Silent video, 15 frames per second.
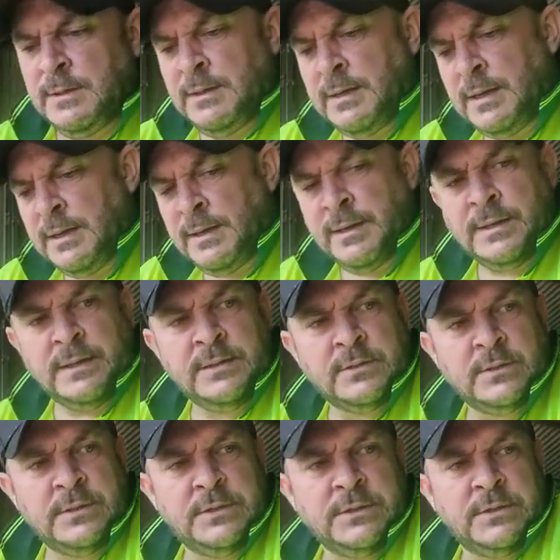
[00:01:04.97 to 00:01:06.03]
and it
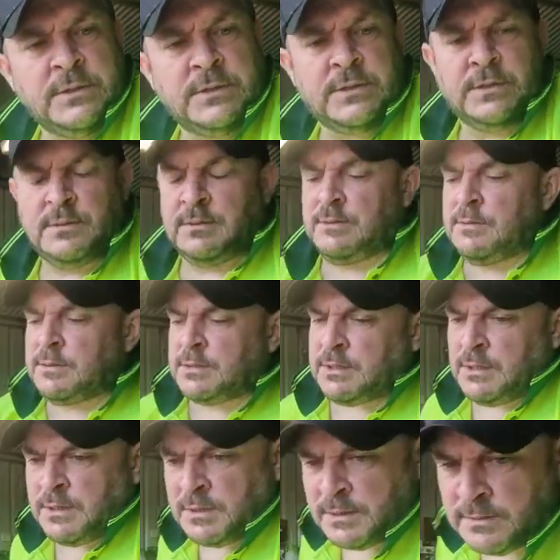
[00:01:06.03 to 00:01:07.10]
literally is just
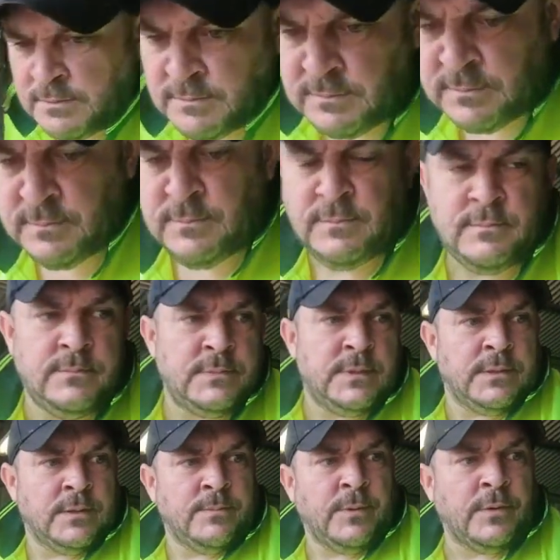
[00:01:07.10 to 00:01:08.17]
start at
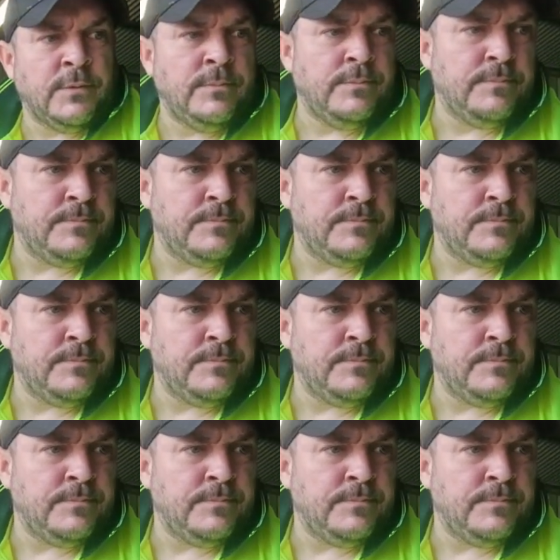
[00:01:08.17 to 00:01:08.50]
the bottom